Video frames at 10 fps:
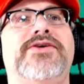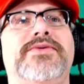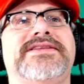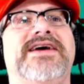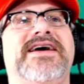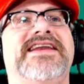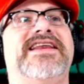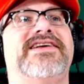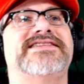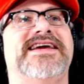go with that. And
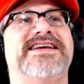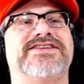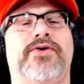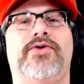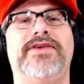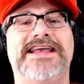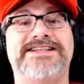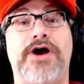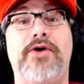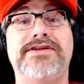it looks like it's old.
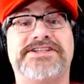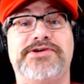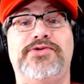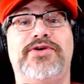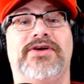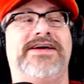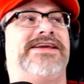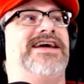It's old school.